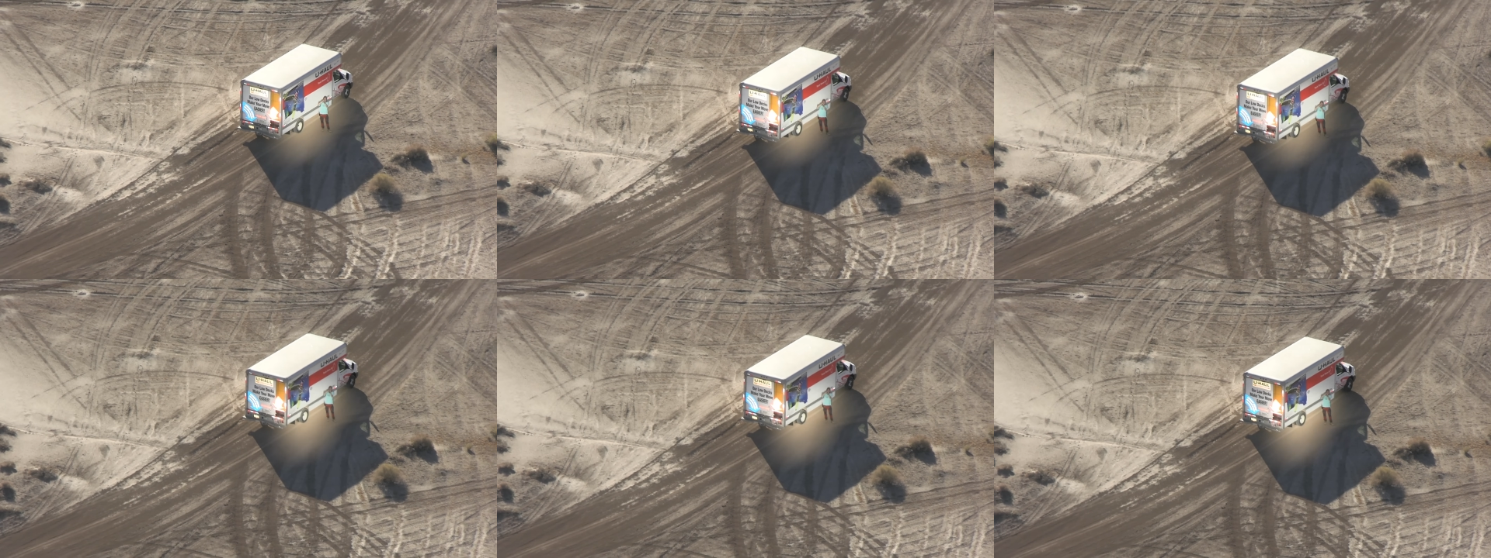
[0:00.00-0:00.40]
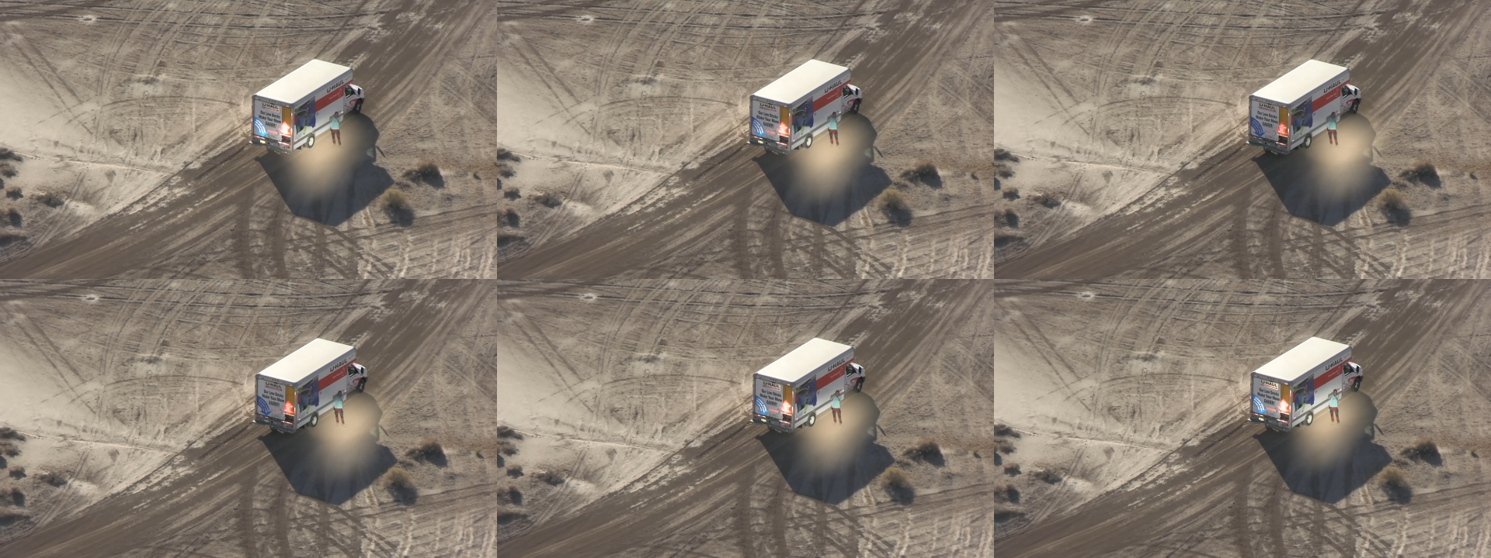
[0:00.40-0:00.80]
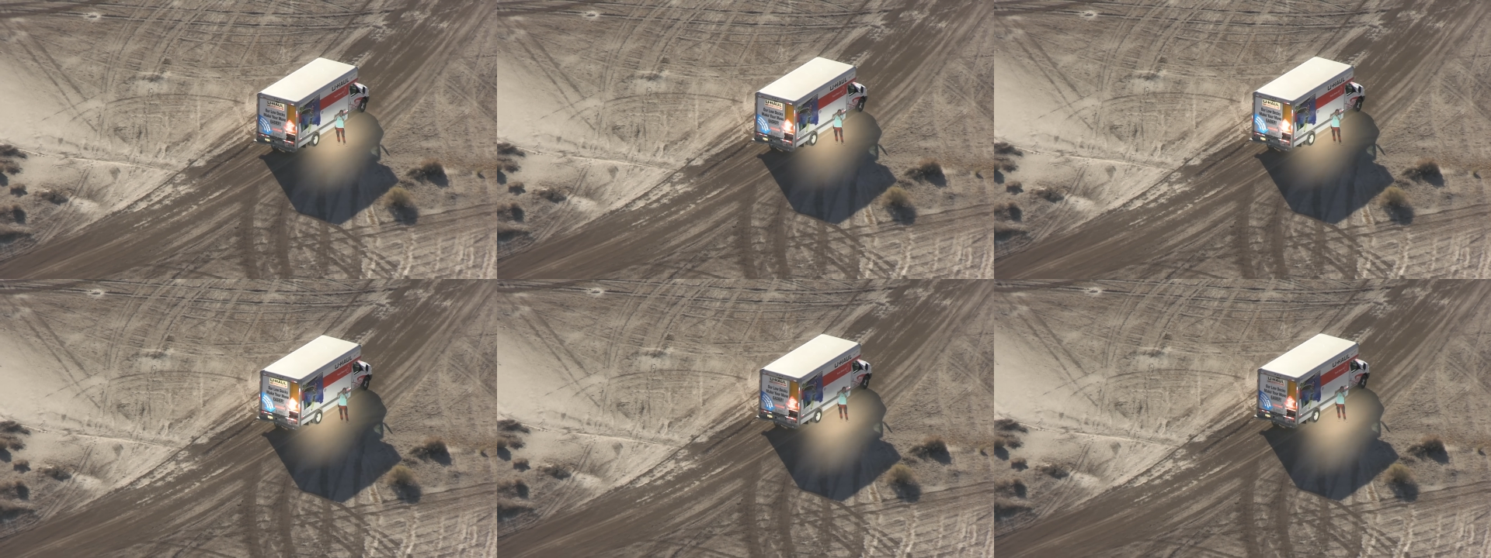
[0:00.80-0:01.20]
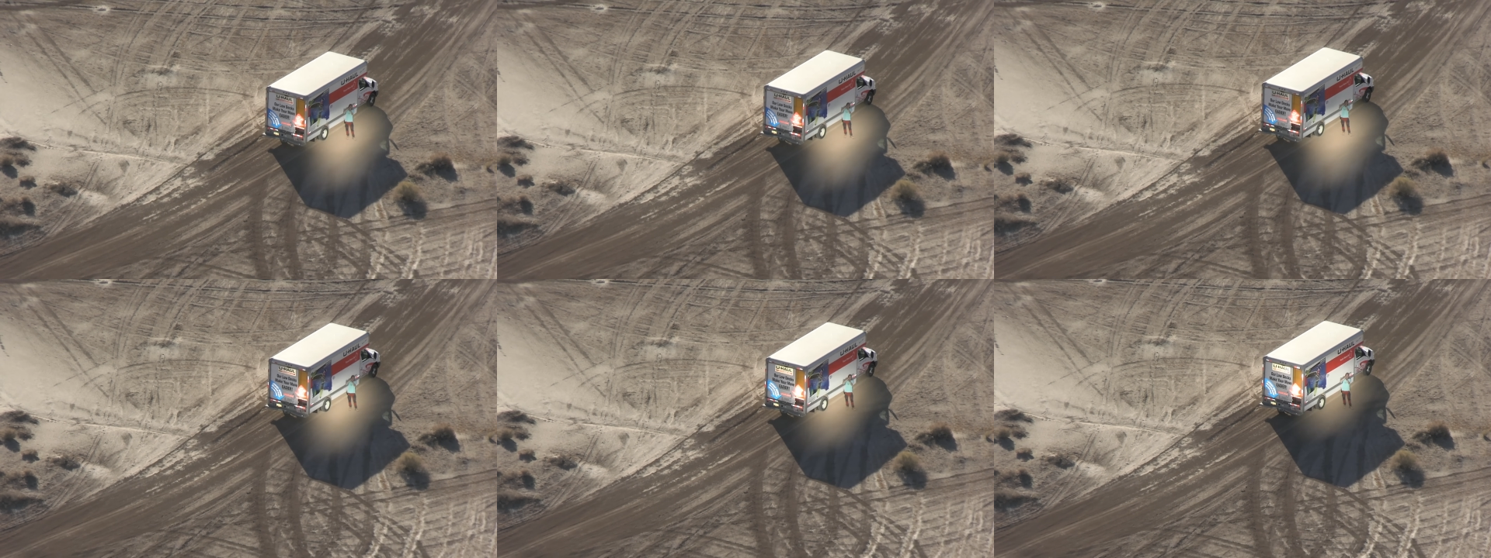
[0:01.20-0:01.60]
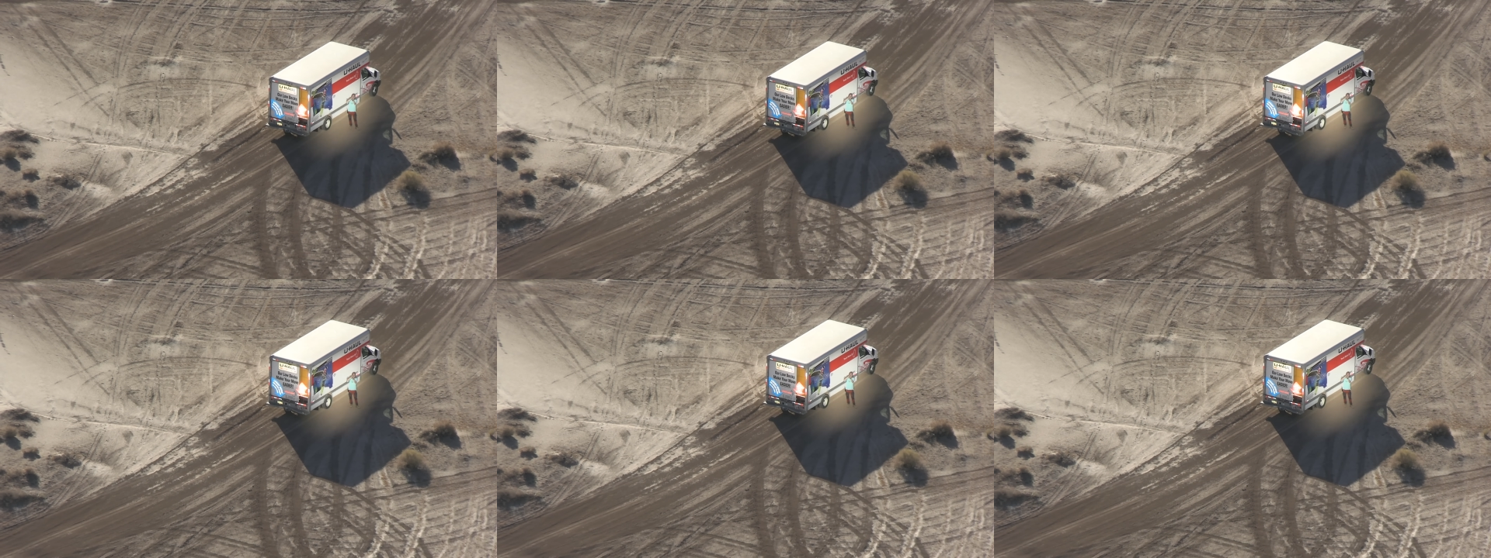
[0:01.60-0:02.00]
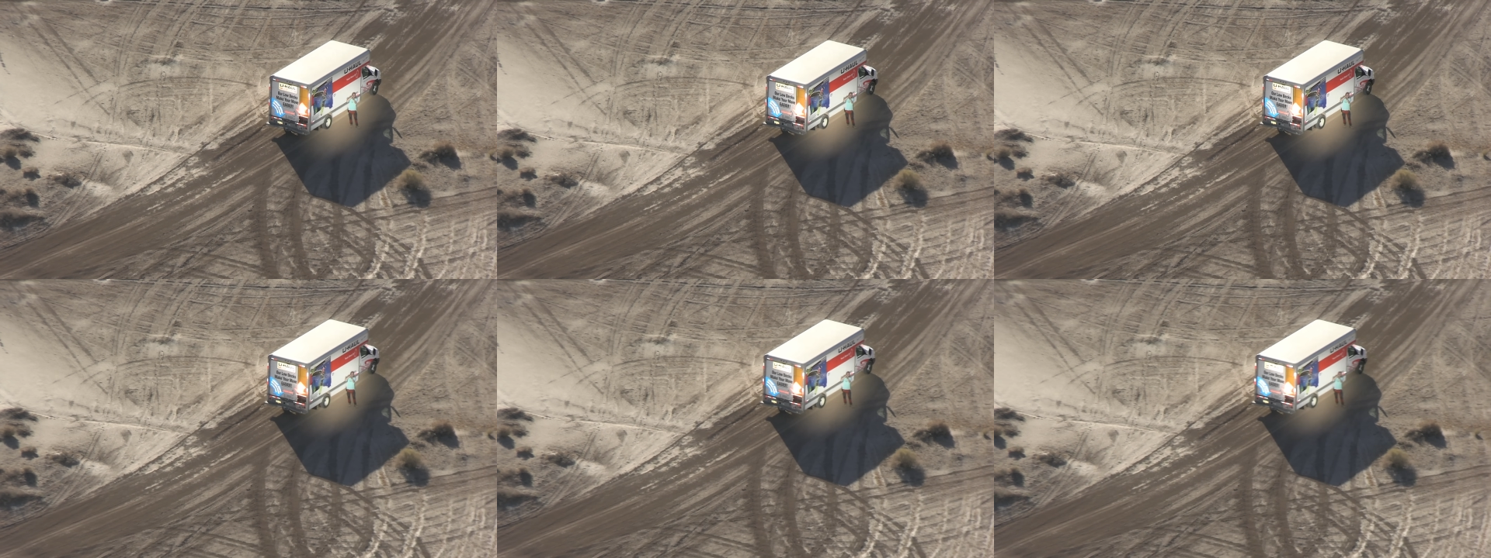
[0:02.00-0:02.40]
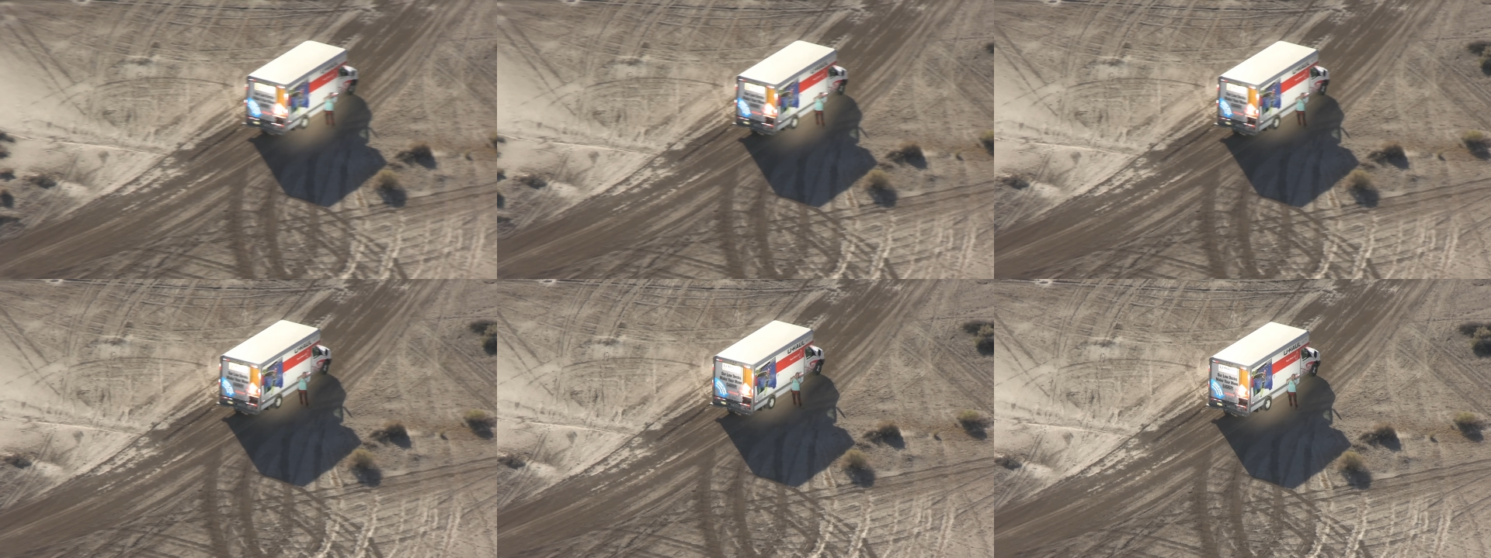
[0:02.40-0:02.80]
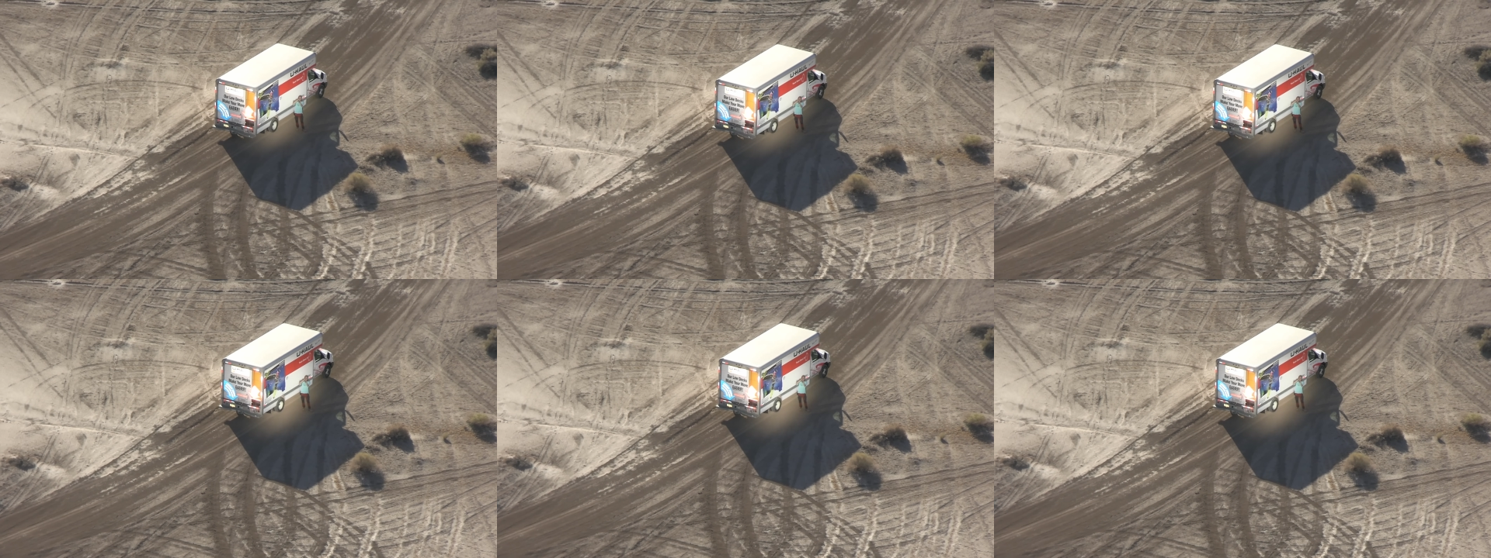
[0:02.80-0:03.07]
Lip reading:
[unreadable: no face in view]